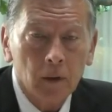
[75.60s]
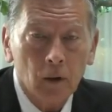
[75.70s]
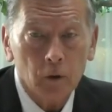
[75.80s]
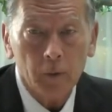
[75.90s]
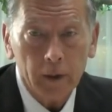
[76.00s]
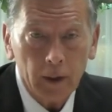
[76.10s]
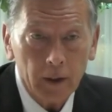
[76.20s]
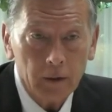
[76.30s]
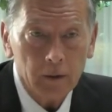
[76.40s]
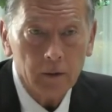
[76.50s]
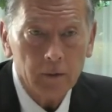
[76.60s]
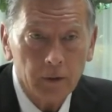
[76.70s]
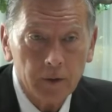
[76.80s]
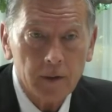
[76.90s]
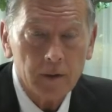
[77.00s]
On the one hand,
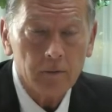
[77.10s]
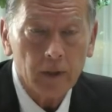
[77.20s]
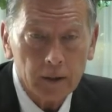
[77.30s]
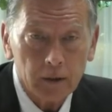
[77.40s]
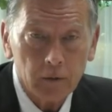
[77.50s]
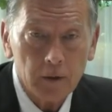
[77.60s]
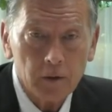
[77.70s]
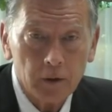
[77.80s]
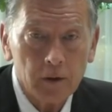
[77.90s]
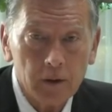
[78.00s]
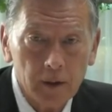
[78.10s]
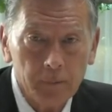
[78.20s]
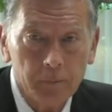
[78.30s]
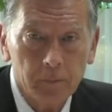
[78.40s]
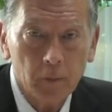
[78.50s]
there is radical uncertainty,
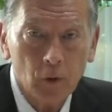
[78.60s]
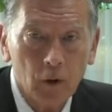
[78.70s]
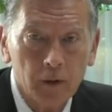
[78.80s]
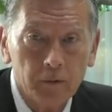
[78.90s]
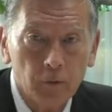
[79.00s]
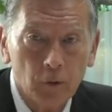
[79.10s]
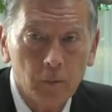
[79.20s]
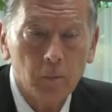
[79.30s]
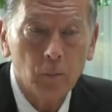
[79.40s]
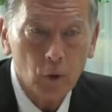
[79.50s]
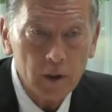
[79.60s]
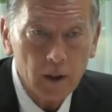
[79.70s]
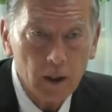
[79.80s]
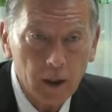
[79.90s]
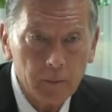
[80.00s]
calling for more
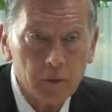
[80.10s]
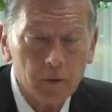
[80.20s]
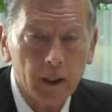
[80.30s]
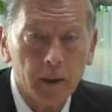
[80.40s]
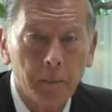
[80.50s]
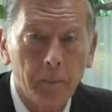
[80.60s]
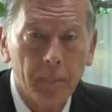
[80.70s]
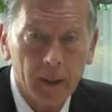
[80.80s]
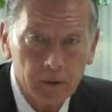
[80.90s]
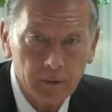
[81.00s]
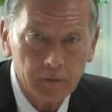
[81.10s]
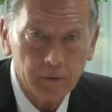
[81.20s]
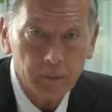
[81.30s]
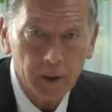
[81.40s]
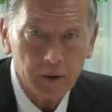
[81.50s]
time to get better
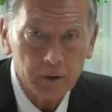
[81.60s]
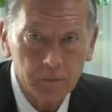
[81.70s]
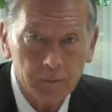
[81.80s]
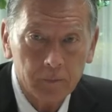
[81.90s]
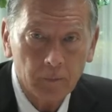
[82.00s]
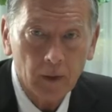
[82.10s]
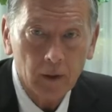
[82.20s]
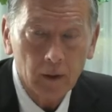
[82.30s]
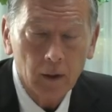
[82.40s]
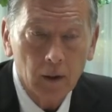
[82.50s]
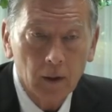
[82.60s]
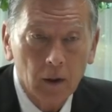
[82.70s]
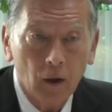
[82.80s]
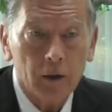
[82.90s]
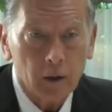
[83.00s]
information.
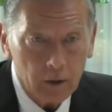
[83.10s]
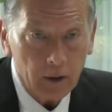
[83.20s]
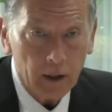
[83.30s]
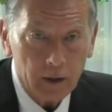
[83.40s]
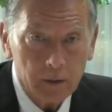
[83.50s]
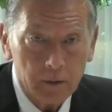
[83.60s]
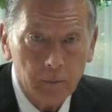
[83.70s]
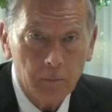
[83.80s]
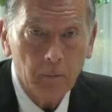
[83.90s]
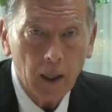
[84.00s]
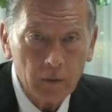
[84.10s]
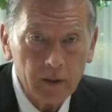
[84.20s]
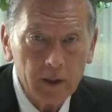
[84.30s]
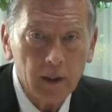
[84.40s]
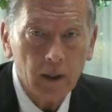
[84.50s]
On the other hand,
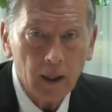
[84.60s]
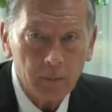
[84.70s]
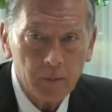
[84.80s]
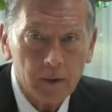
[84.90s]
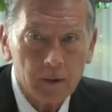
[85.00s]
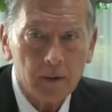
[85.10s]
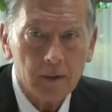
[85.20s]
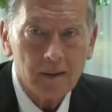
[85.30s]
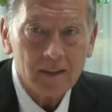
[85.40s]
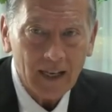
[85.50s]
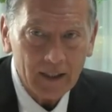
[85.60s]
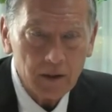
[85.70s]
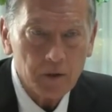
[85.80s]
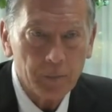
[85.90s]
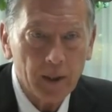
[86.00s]
mounting climate
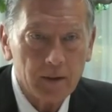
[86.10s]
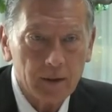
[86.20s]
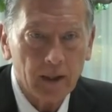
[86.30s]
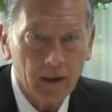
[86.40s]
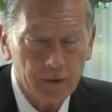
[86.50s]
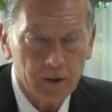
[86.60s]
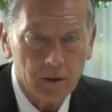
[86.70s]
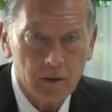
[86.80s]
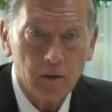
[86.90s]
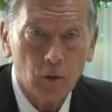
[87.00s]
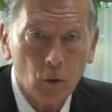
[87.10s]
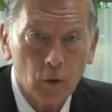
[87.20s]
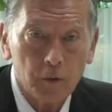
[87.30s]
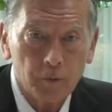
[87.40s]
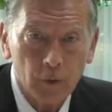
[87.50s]
science-based evidence
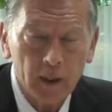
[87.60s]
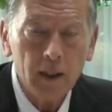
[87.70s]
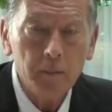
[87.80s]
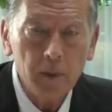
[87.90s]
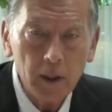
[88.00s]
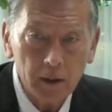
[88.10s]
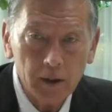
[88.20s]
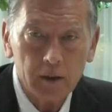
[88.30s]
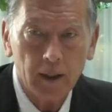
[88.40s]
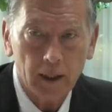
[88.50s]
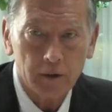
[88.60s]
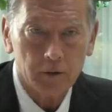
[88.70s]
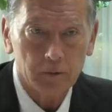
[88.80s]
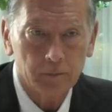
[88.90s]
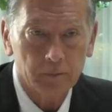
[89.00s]
calls for immediate action.